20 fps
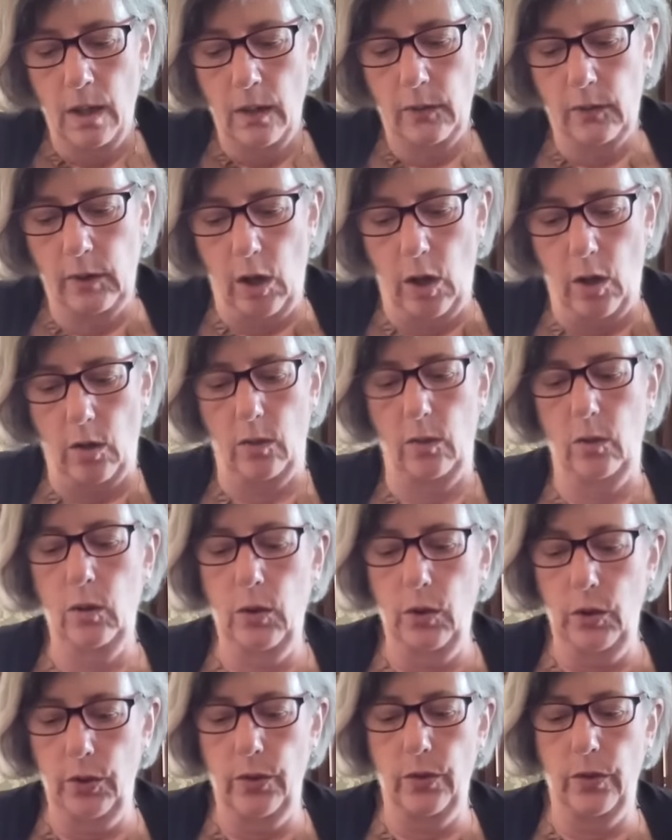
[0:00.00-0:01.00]
So,
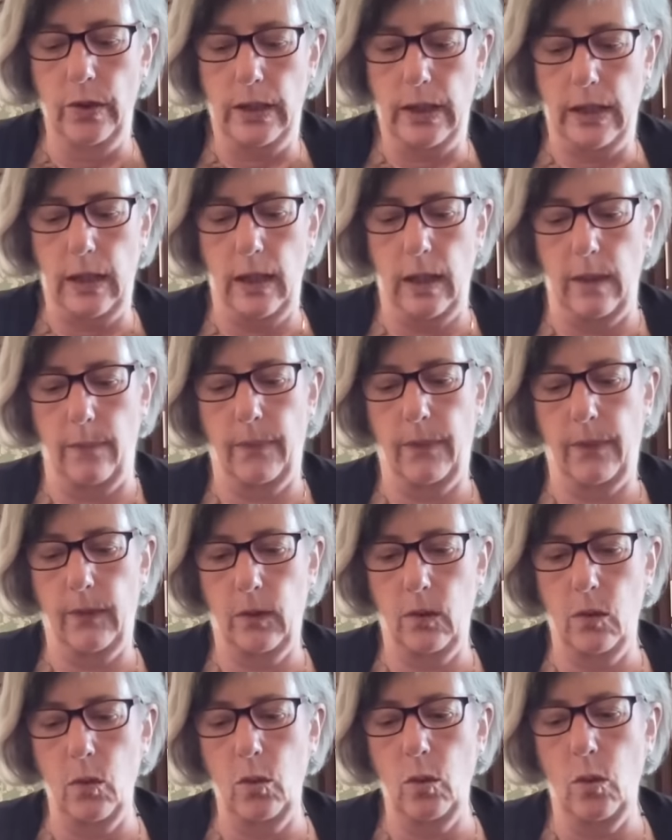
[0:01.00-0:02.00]
lunar
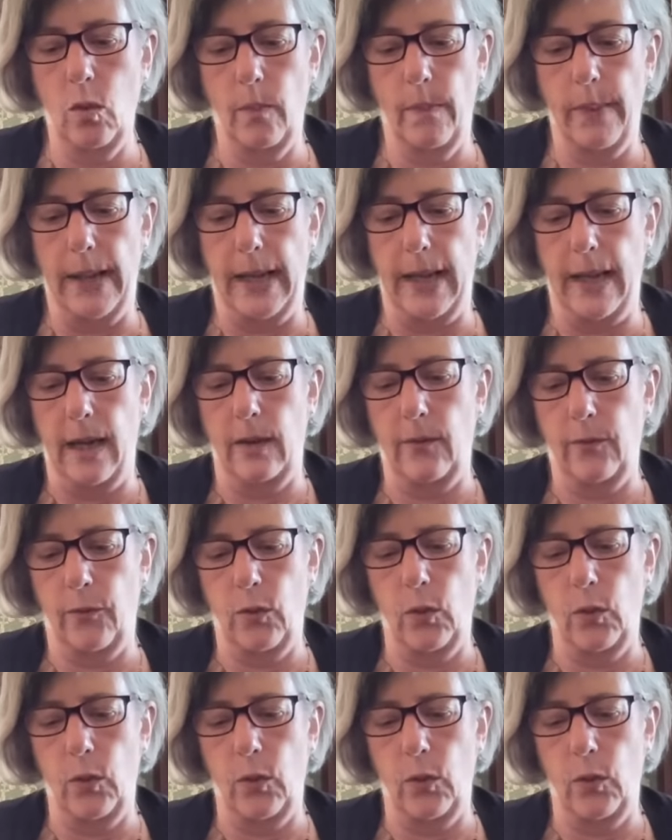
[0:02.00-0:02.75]
eclipse, good or bad,